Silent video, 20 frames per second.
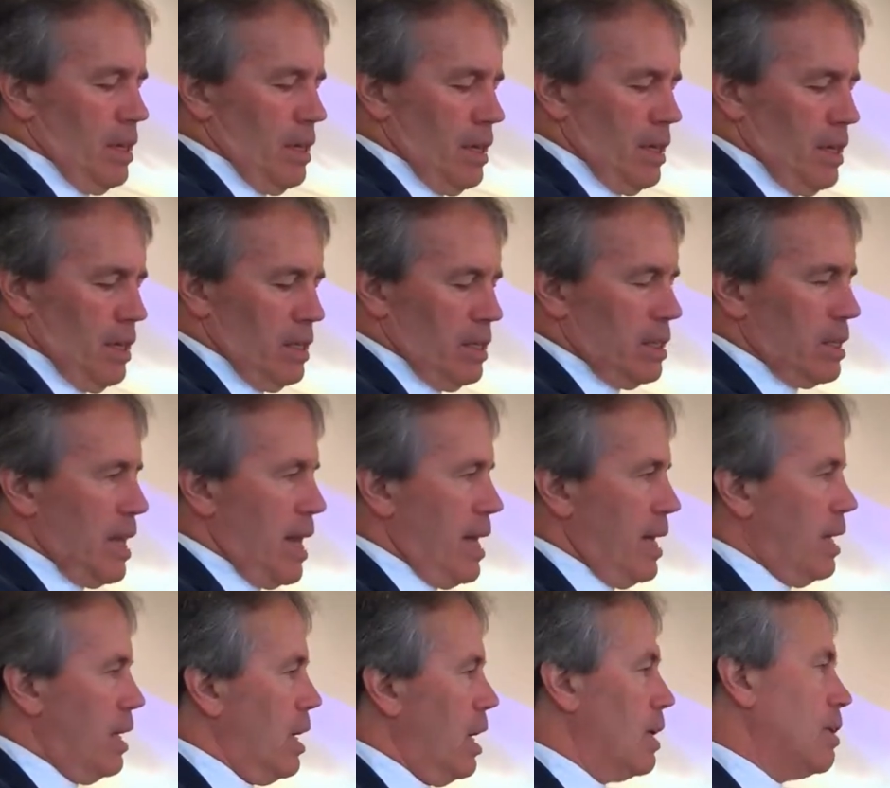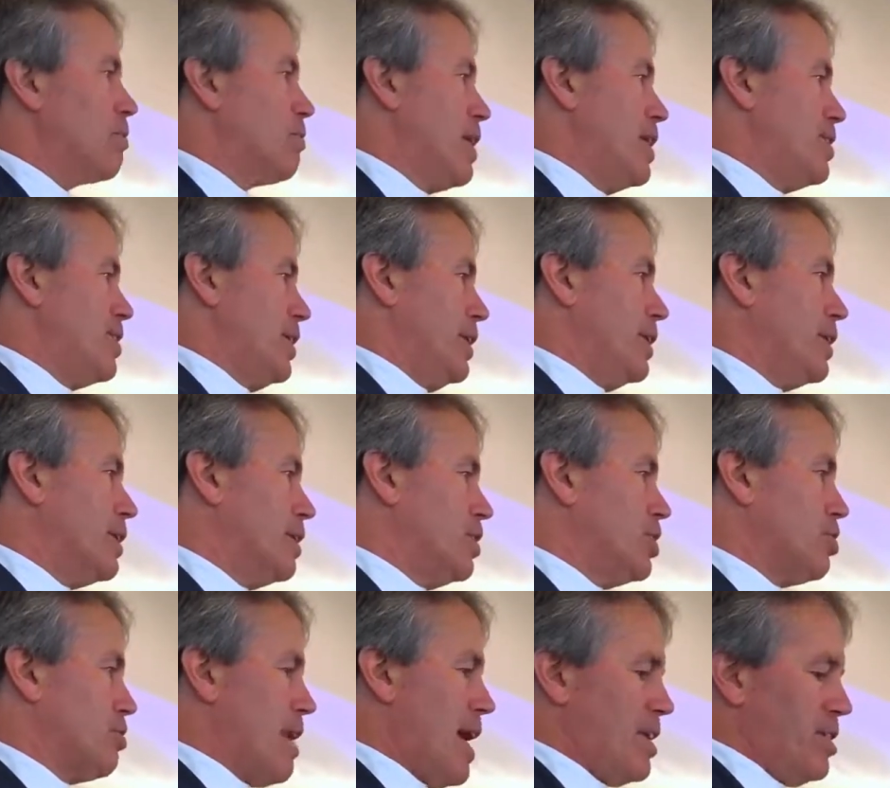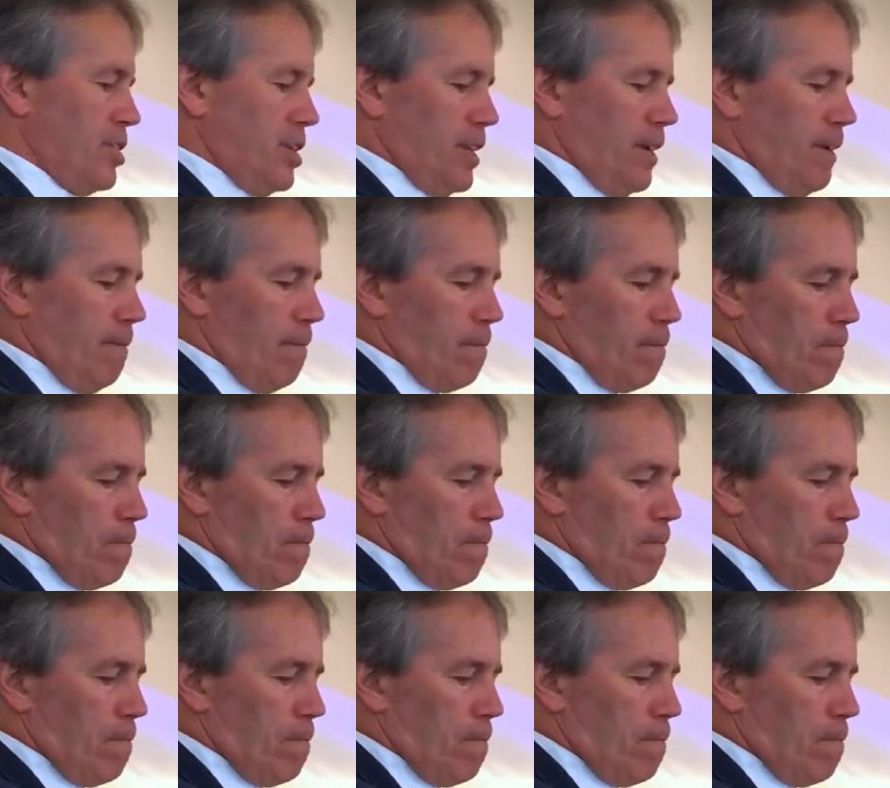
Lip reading: is a gut-wrenching tragedy.